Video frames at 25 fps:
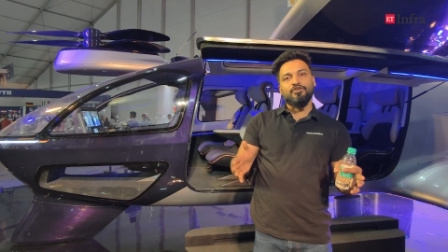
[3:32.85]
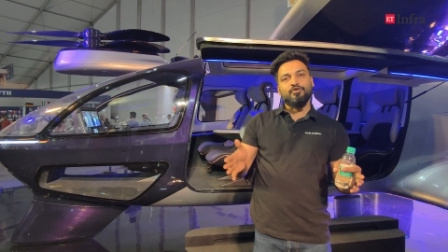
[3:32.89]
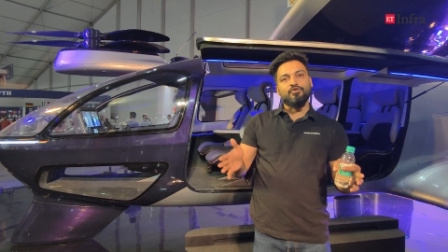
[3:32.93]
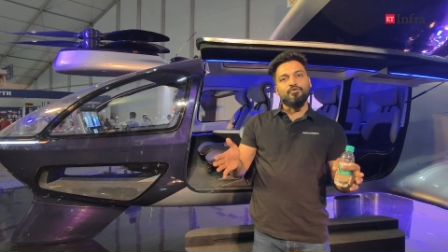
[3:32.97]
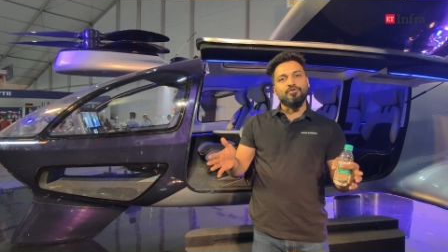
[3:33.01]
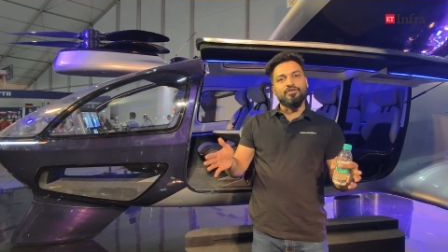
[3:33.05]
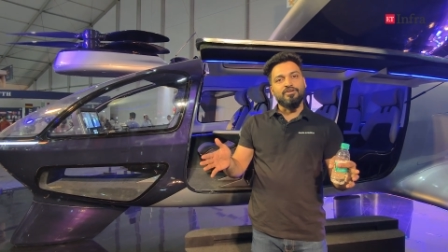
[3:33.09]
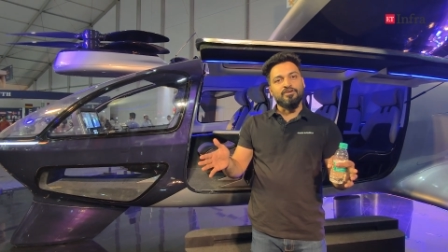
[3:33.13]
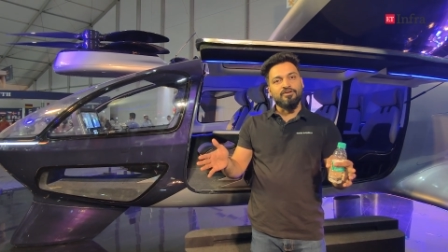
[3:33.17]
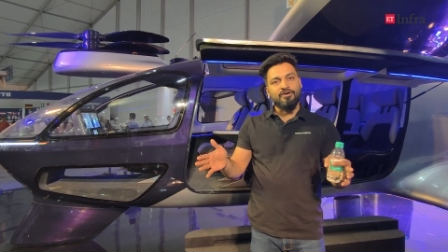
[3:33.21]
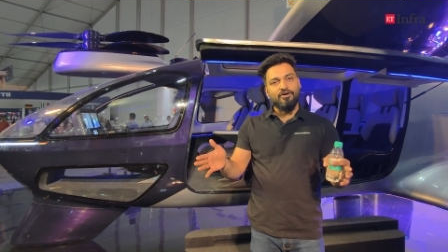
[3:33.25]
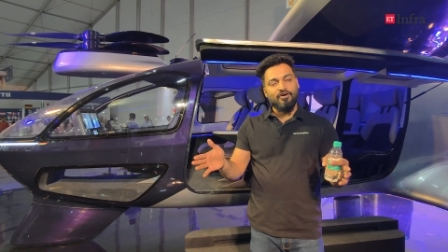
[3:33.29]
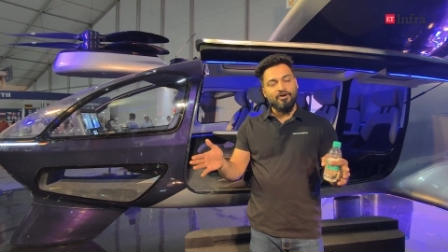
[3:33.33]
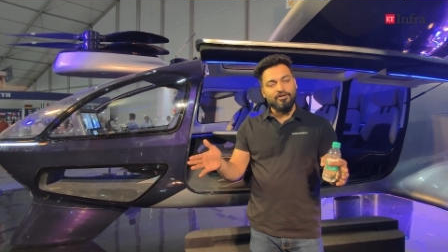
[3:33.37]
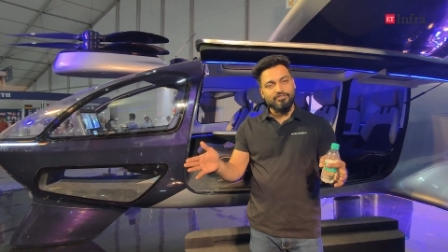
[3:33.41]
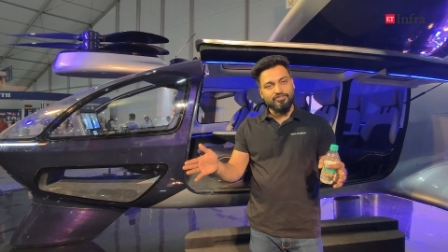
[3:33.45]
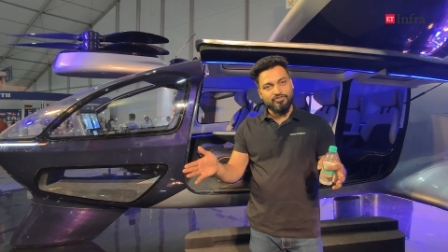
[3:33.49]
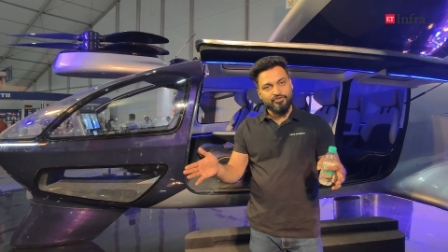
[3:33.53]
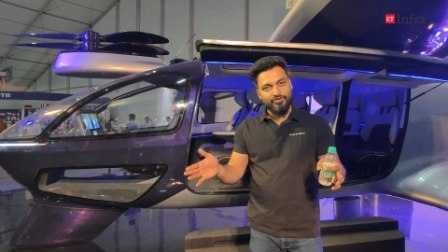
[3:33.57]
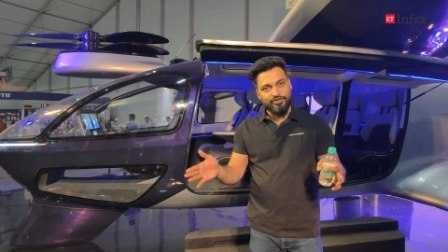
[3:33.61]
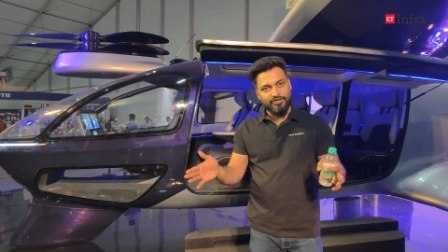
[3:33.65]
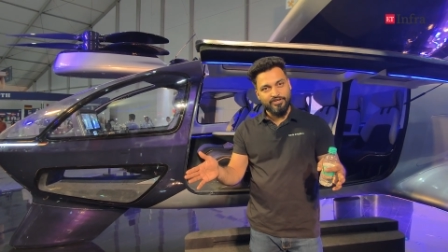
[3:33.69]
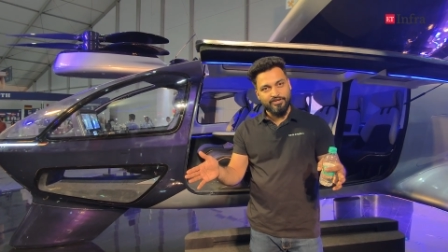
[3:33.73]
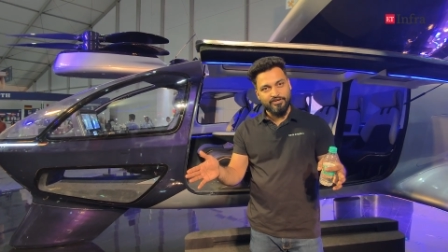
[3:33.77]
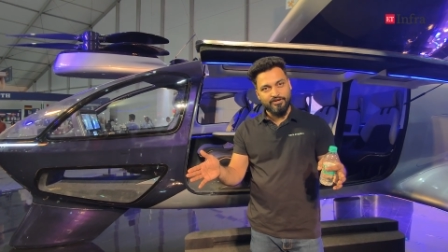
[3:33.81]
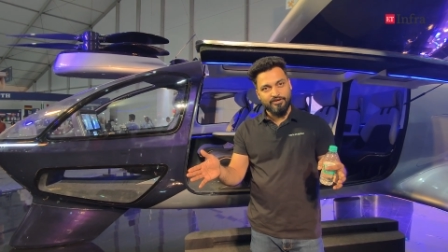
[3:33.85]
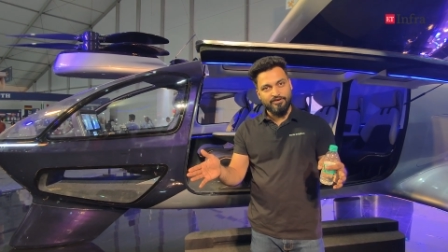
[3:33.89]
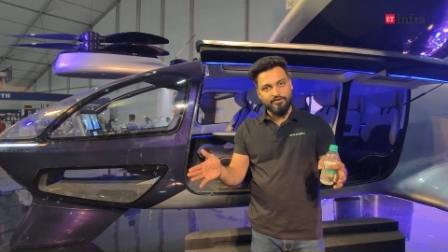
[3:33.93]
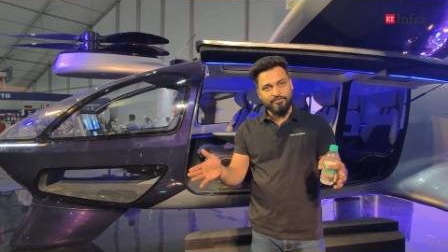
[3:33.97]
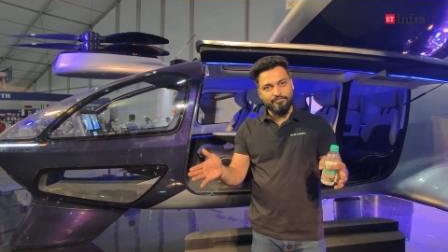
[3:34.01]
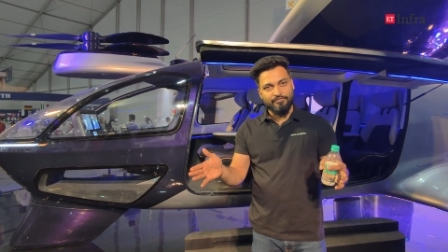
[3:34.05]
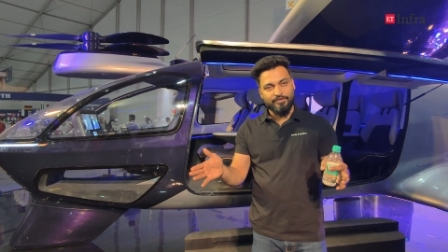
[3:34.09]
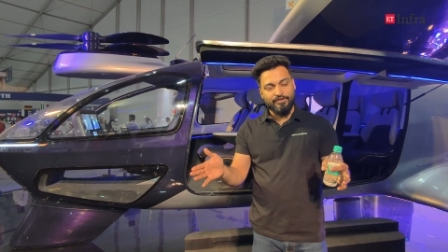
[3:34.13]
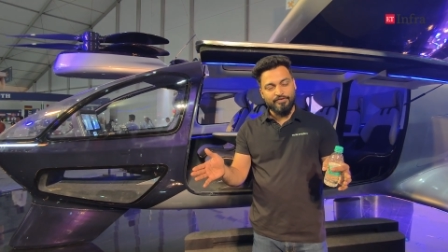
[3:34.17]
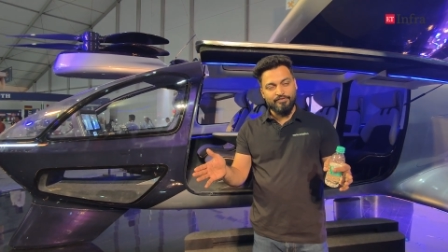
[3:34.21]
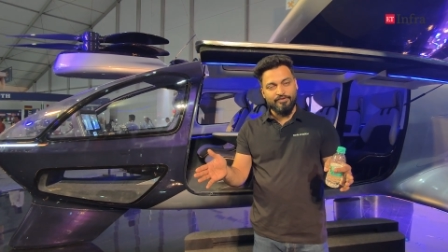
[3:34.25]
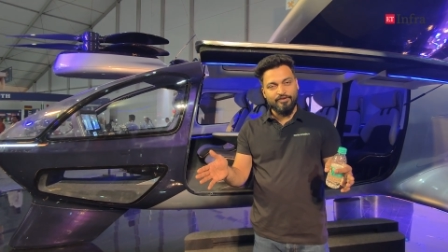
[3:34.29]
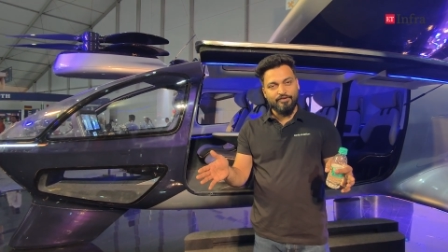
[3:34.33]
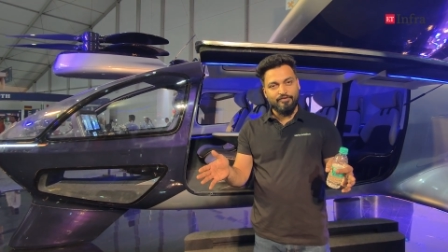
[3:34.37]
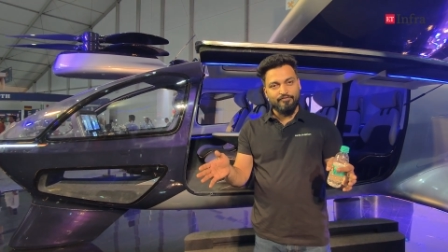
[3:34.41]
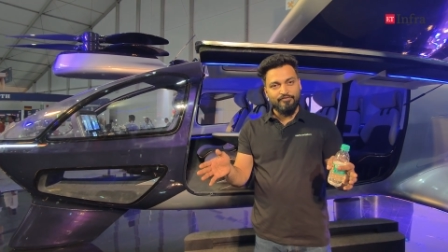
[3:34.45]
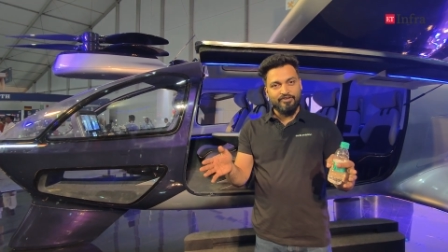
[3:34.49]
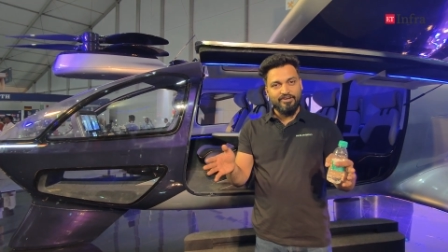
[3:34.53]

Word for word: two year or three year, we,